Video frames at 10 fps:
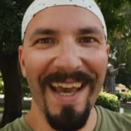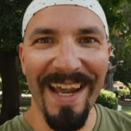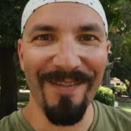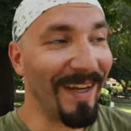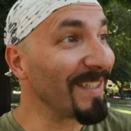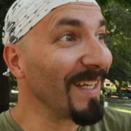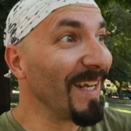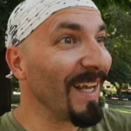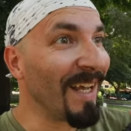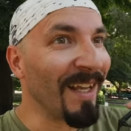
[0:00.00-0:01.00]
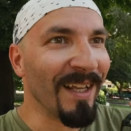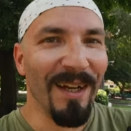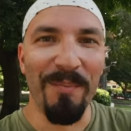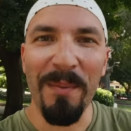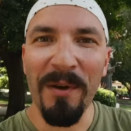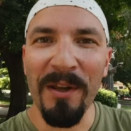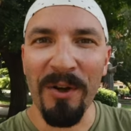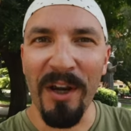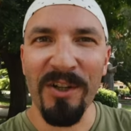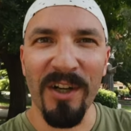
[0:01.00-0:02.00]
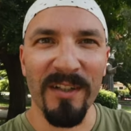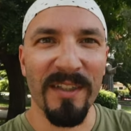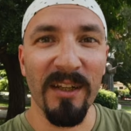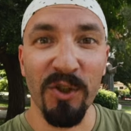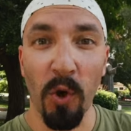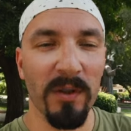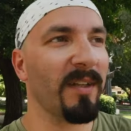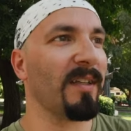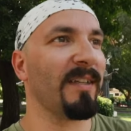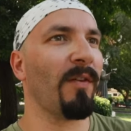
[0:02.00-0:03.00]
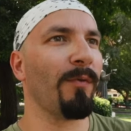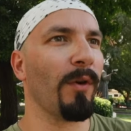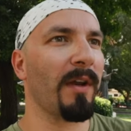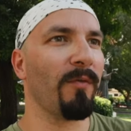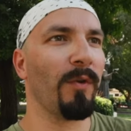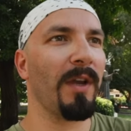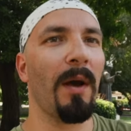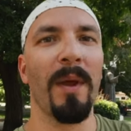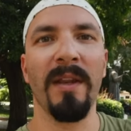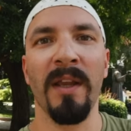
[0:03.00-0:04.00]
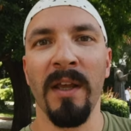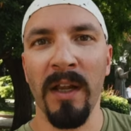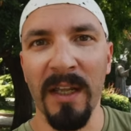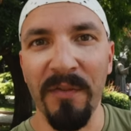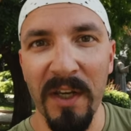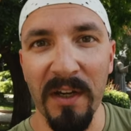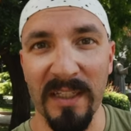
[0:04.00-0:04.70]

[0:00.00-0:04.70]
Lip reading: Anyways. People in Croatia are still shocked that someone would come and live here,